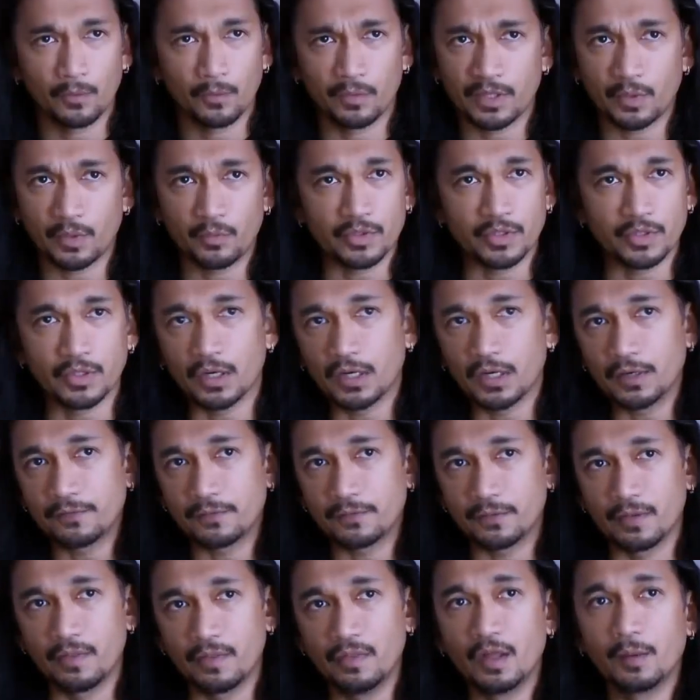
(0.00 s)
without regard
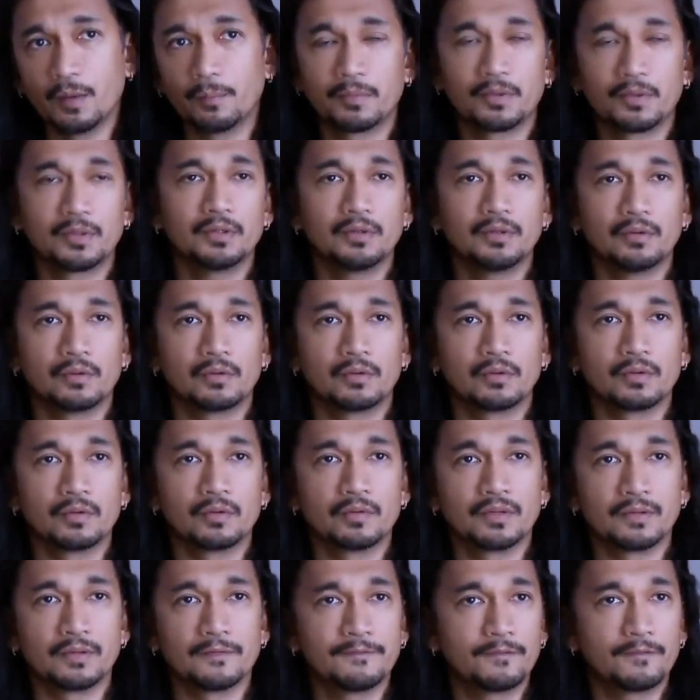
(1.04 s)
for the number or
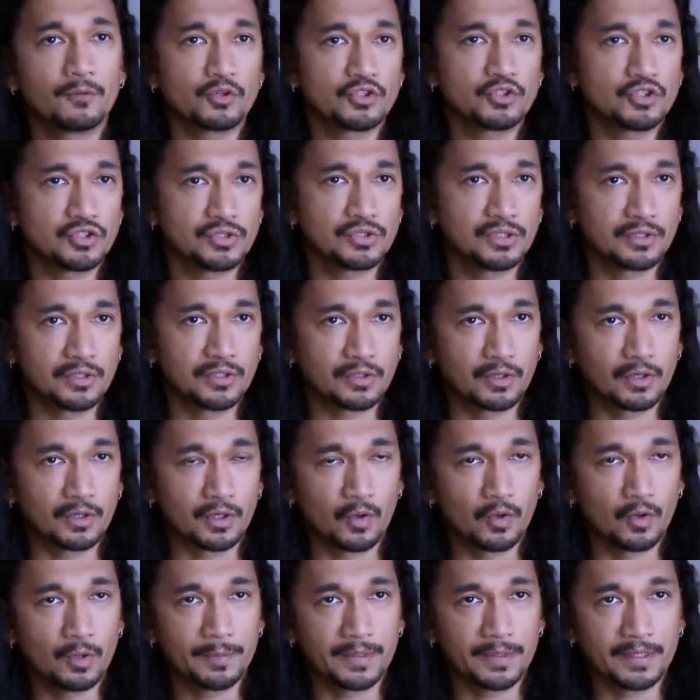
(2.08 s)
the forces that they're
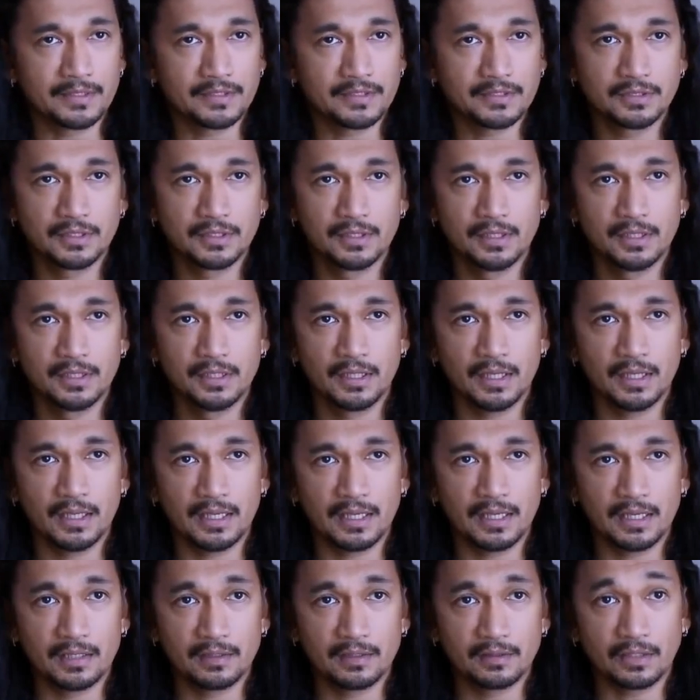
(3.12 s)
gonna go up against,
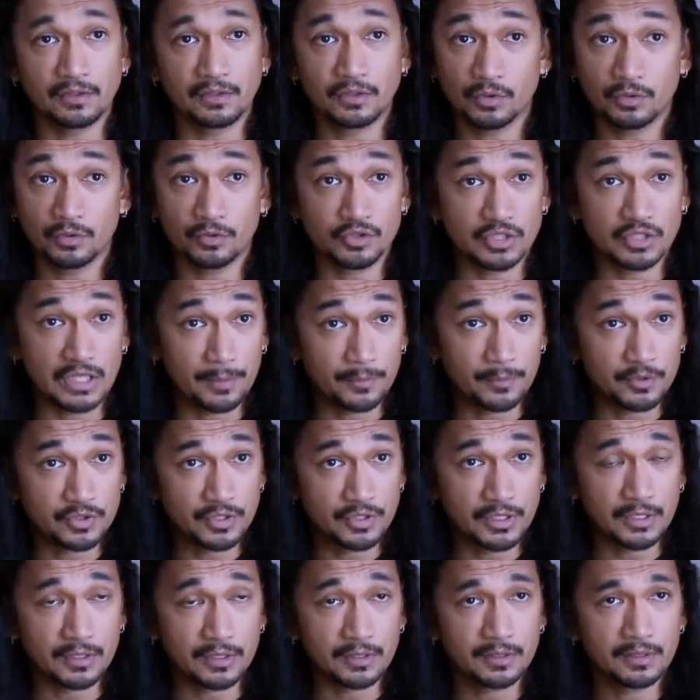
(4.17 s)
and until their job was
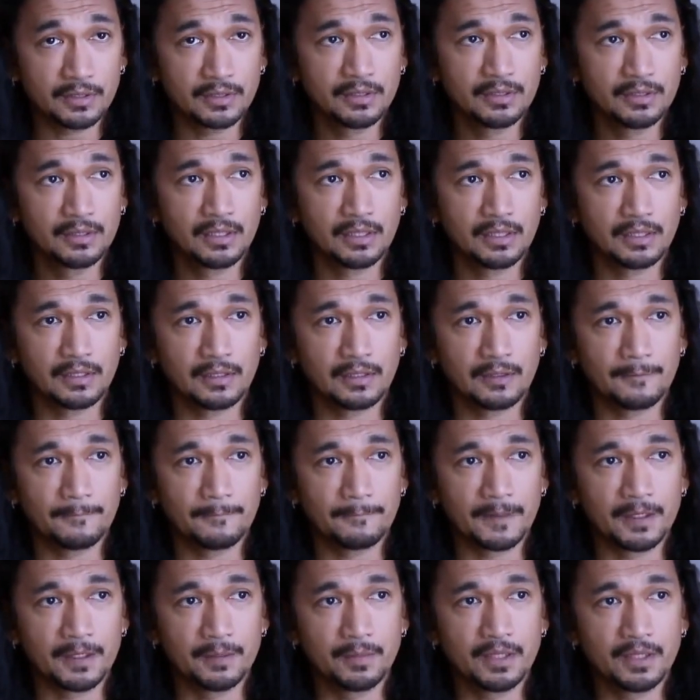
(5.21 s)
done.
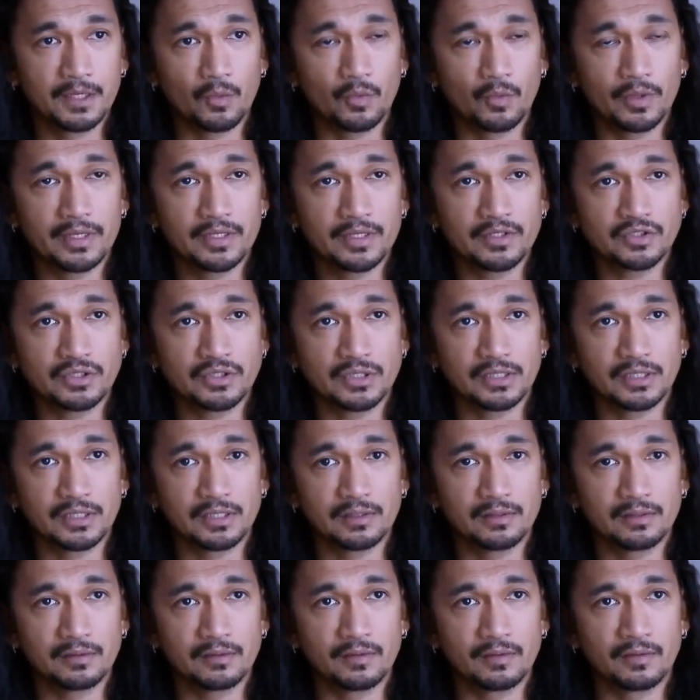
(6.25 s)
In many ways,
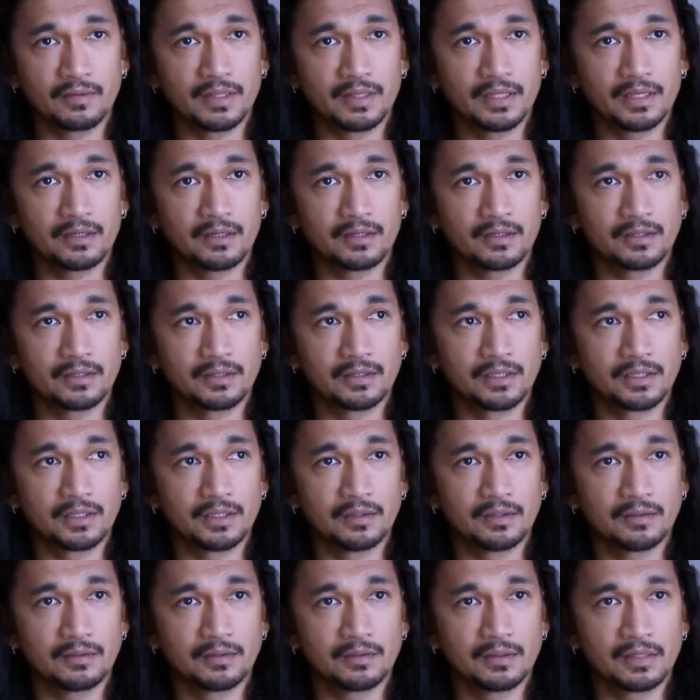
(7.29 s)
they
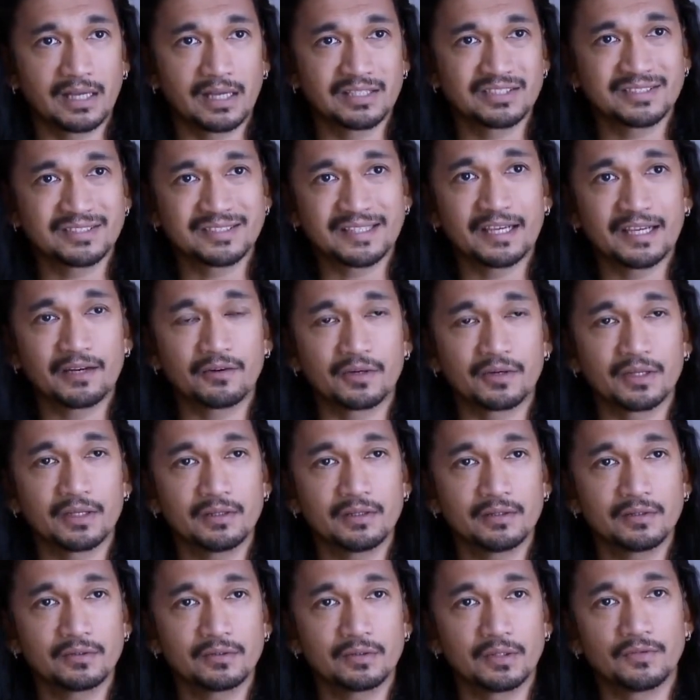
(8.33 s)
are scary
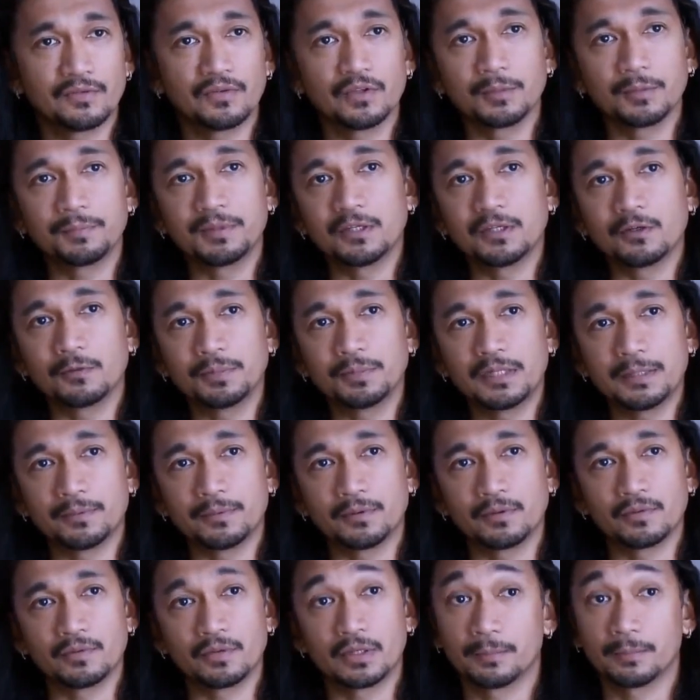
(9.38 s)
to the Filipino
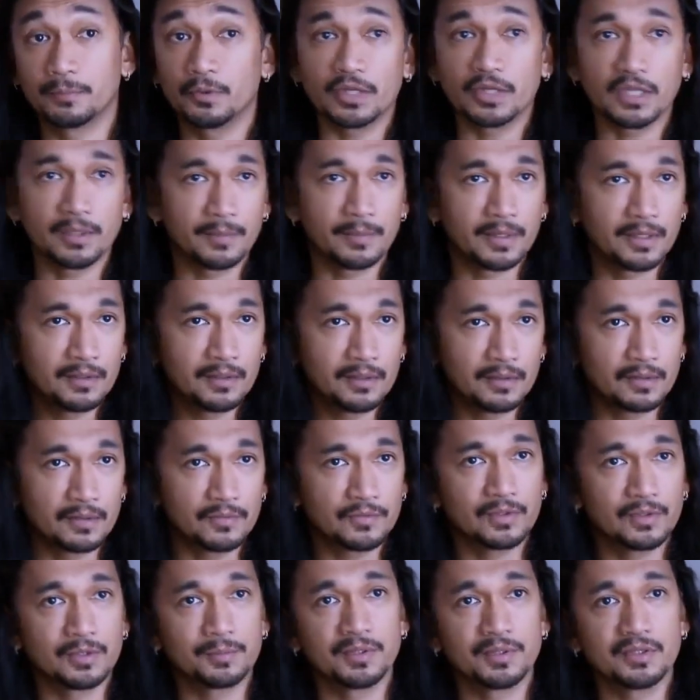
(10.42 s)
people. They're the boogeymen of the
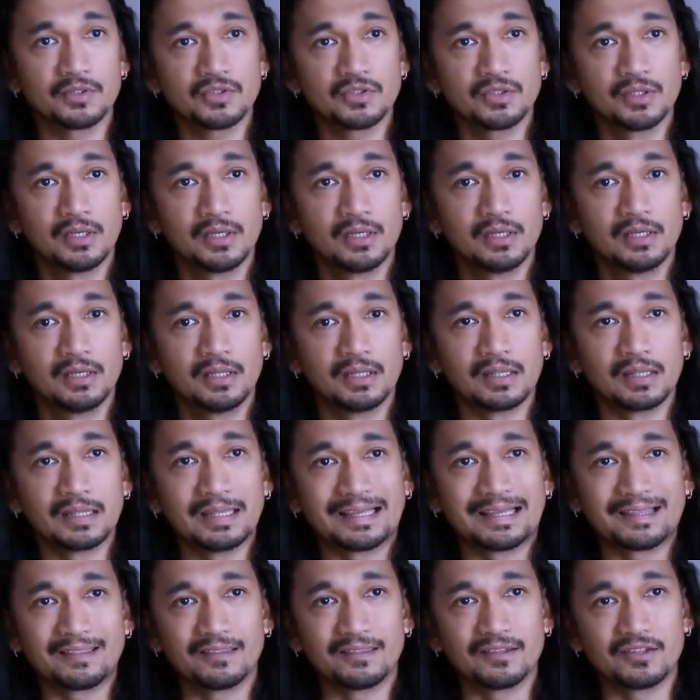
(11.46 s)
Philippines,
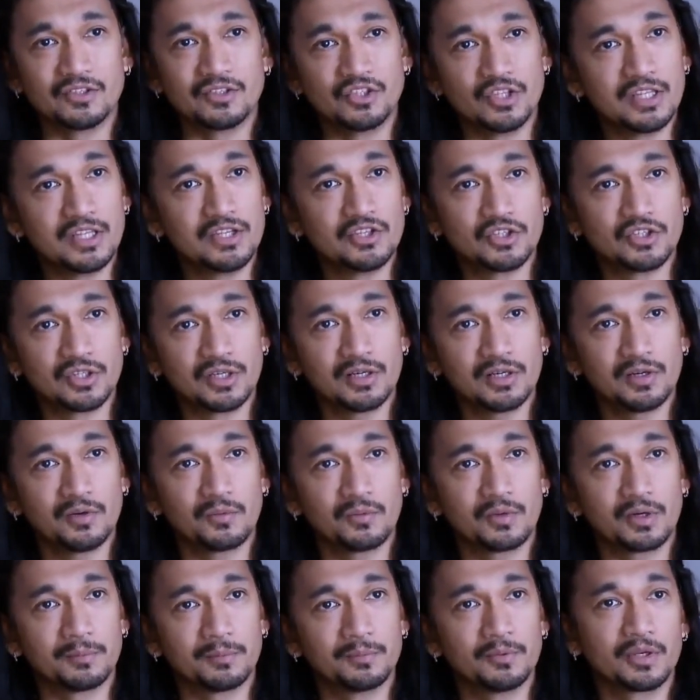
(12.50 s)
like the ninja
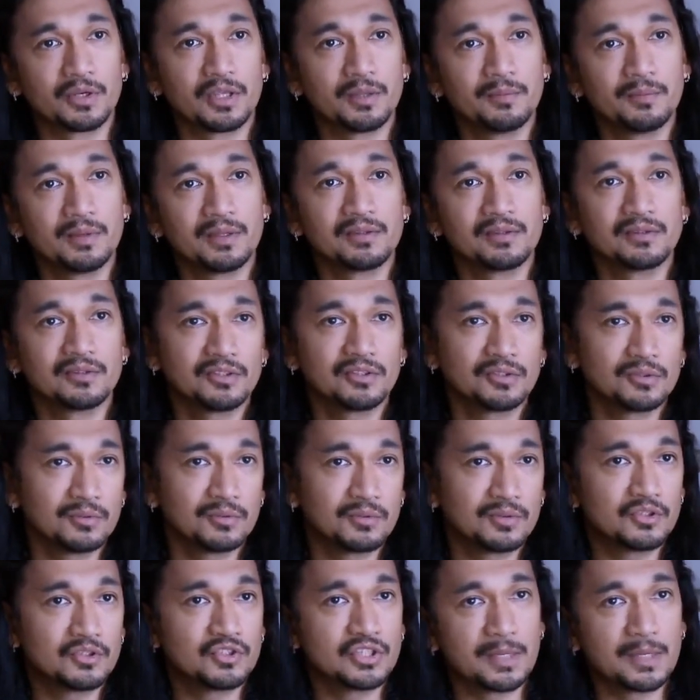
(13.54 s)
were the boogeymen
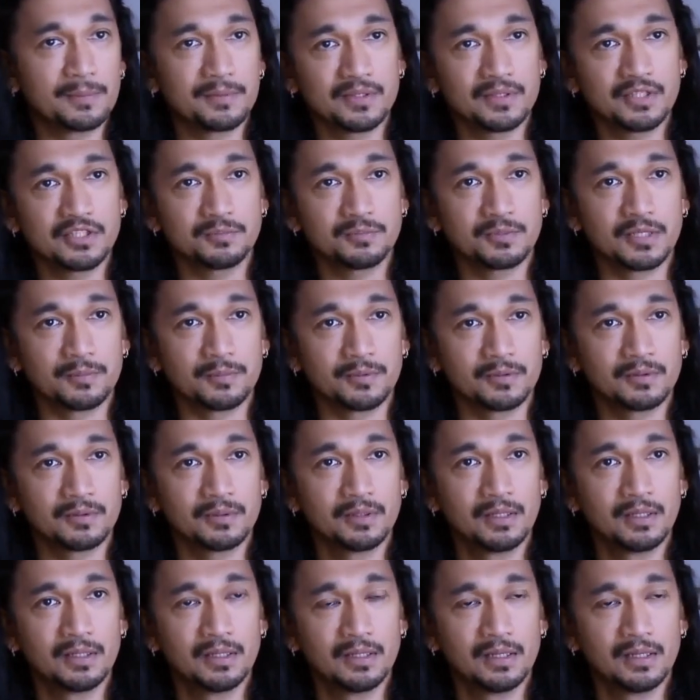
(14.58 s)
to the Japanese people.